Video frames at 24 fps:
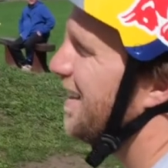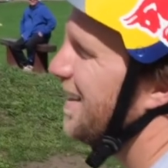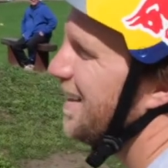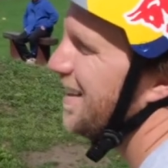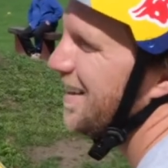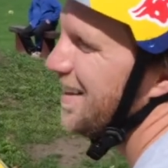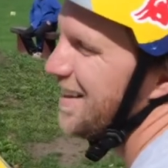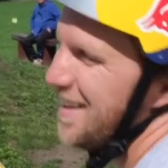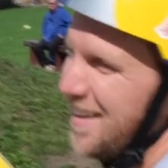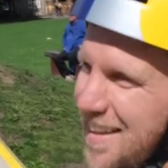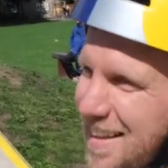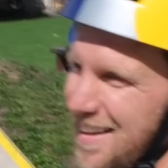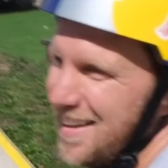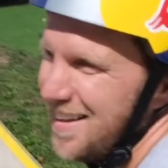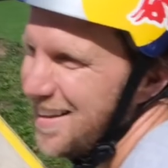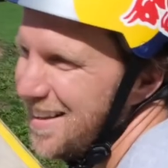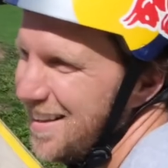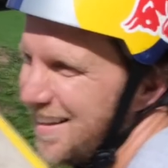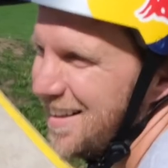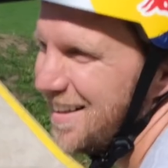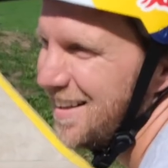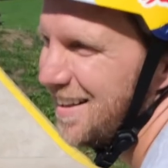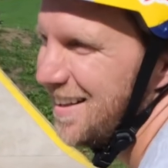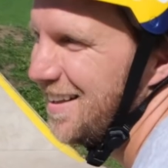so
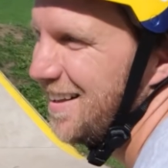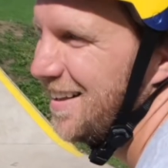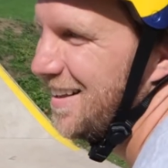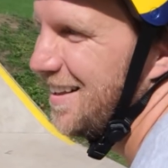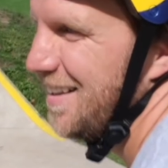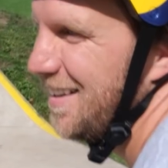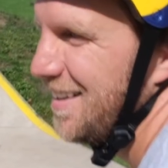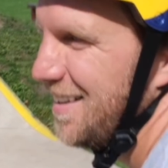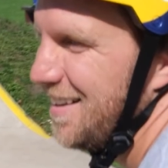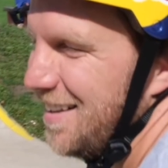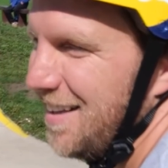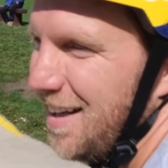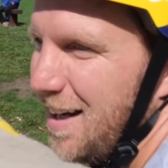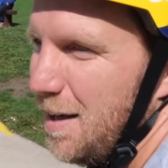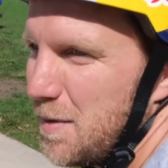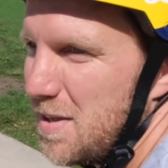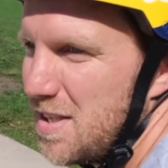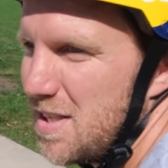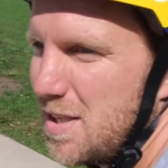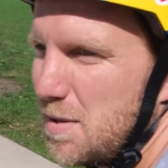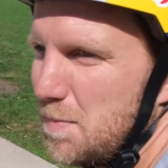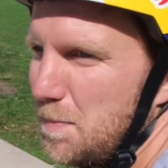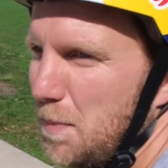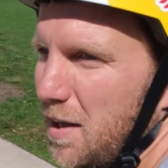well, bro. I'm a
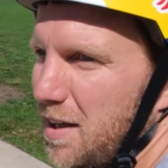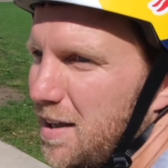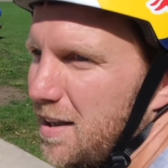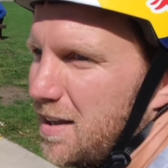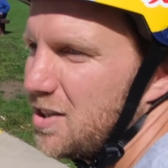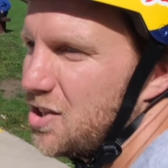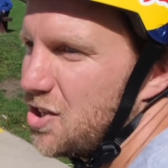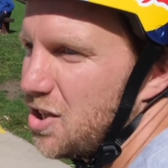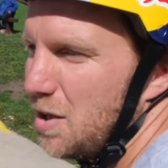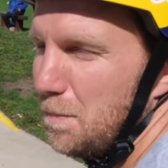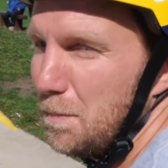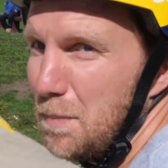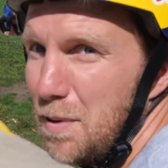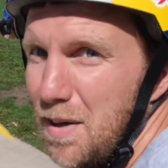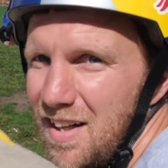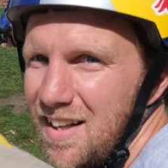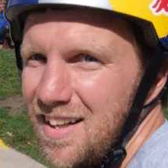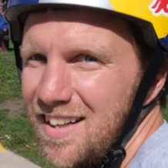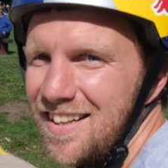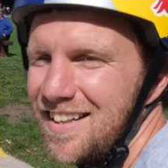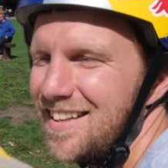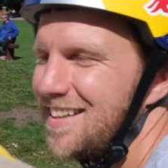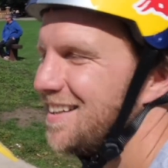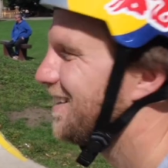spike jumper. Look at
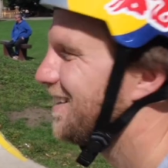it in